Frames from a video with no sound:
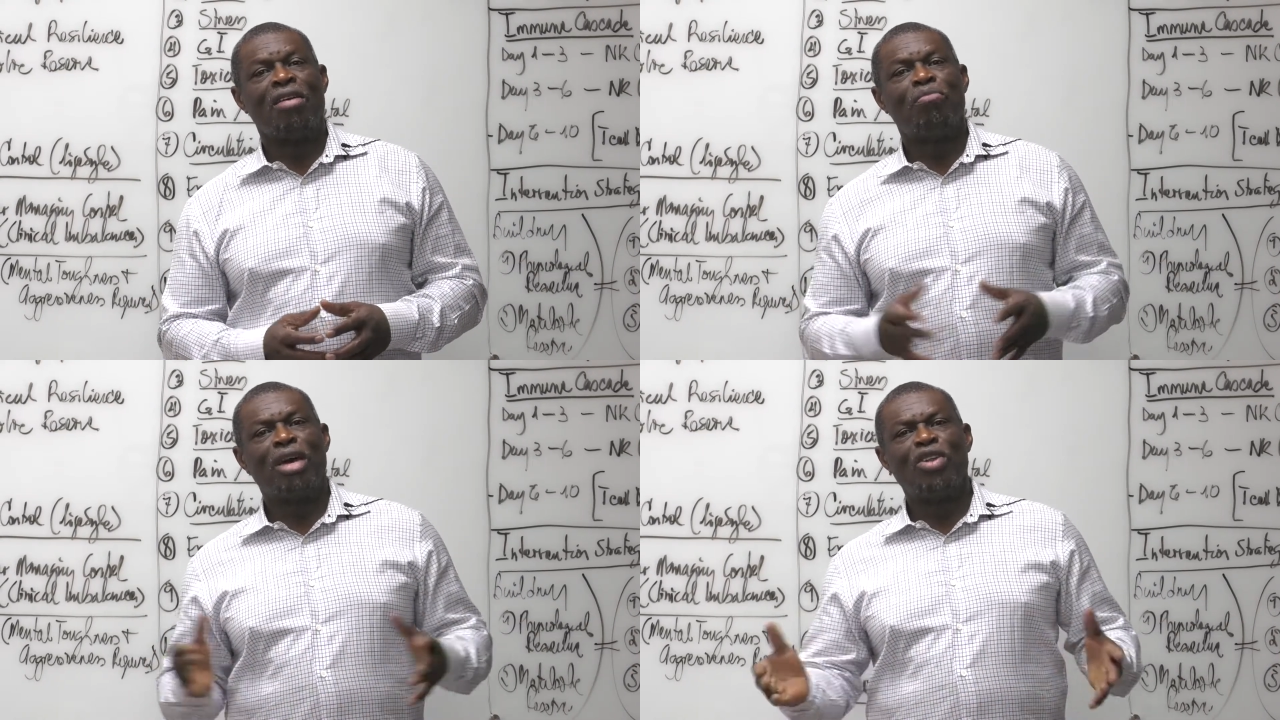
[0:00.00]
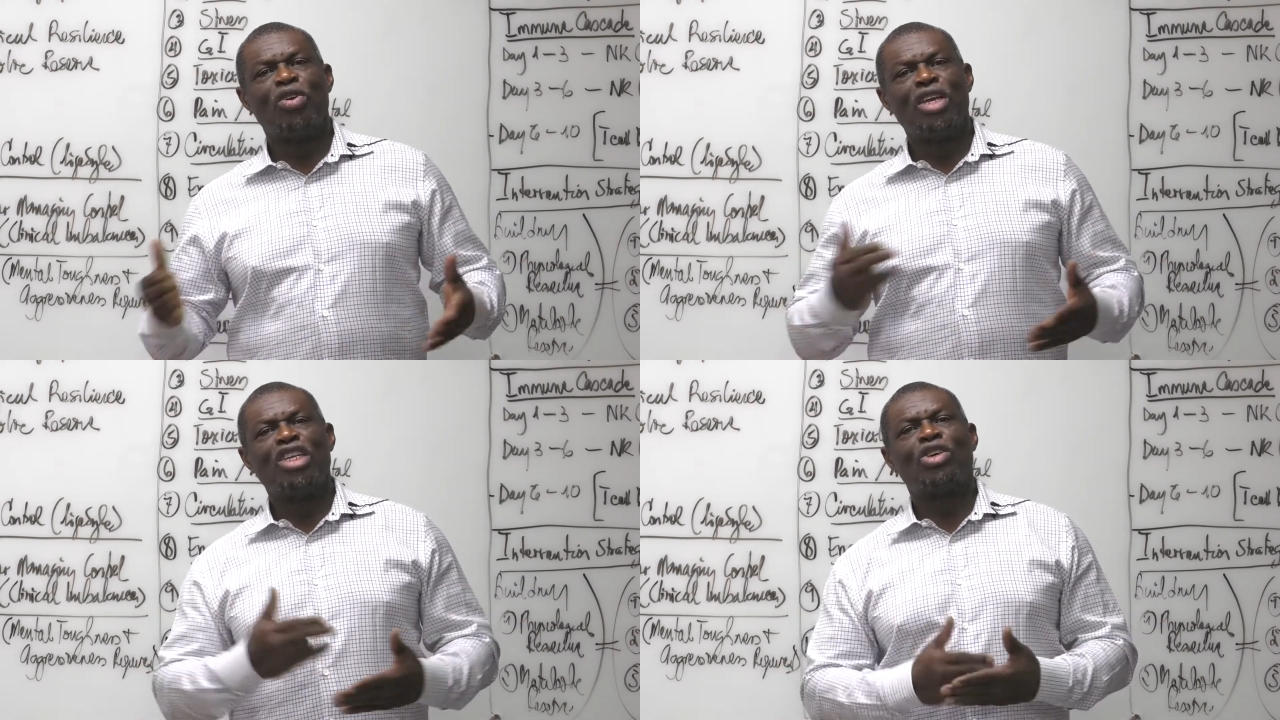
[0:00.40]
but you
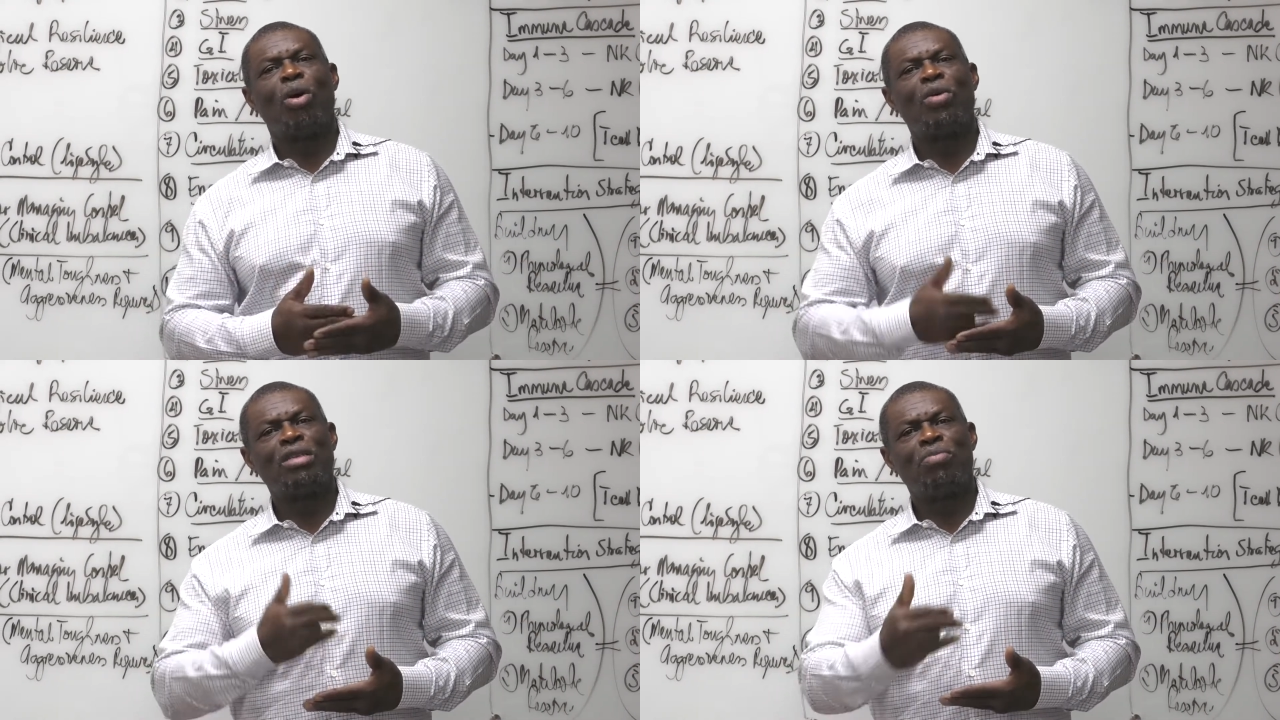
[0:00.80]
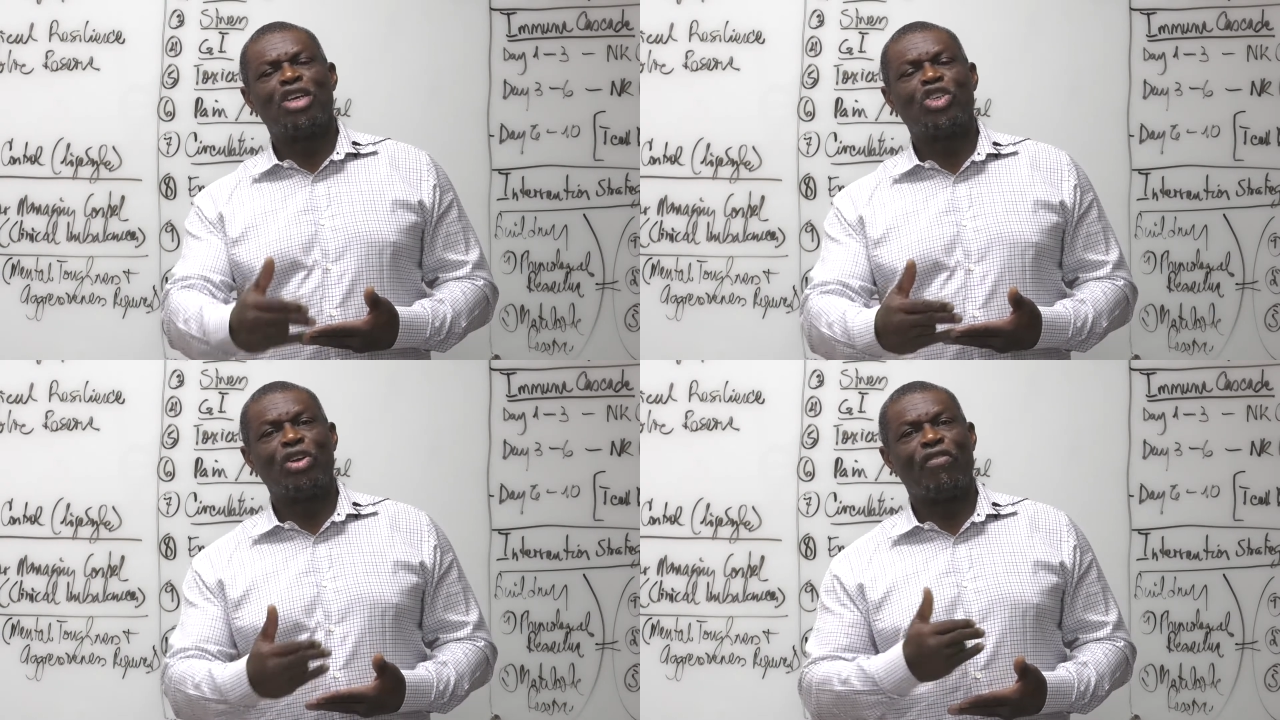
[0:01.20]
need to always make
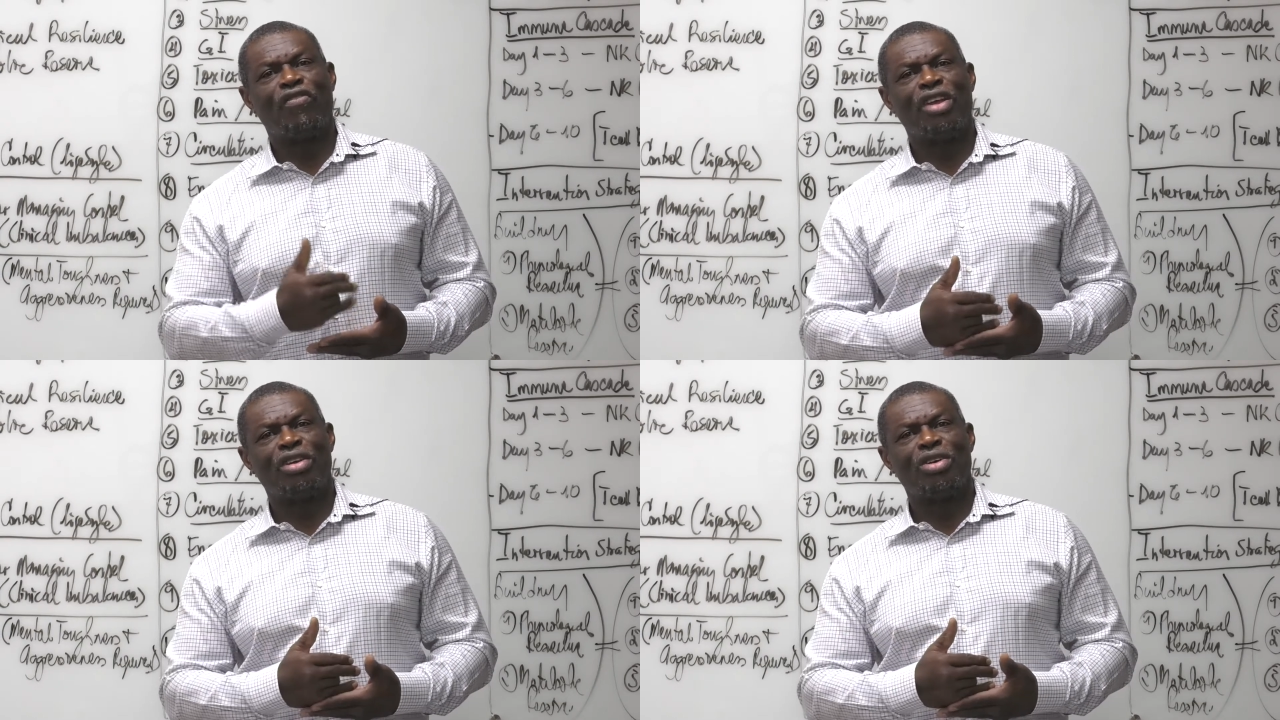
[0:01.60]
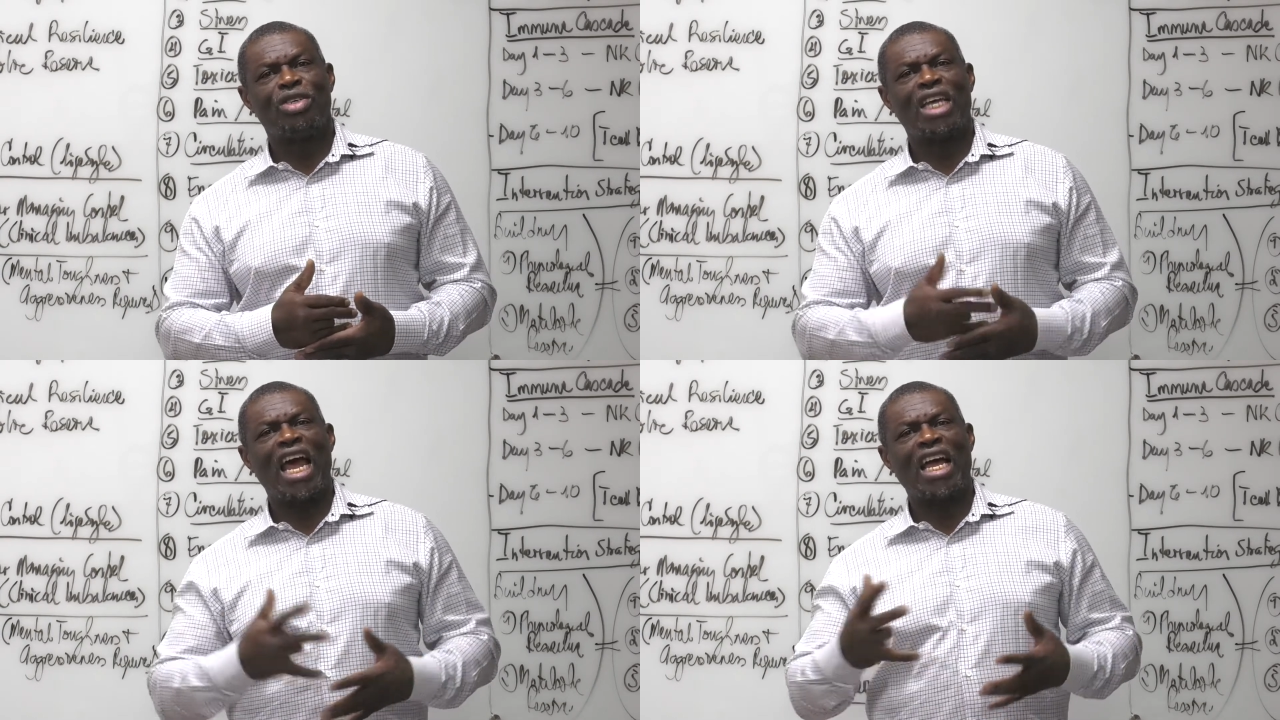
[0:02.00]
sure you fill your
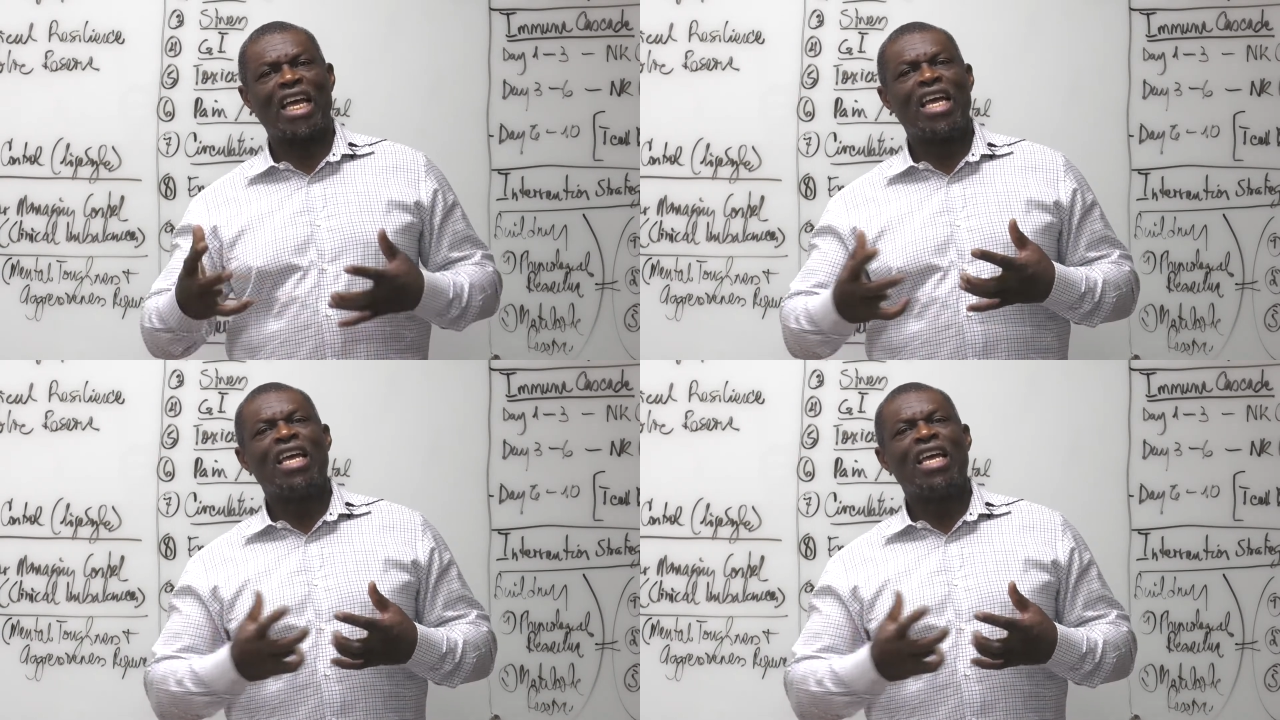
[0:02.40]
tank,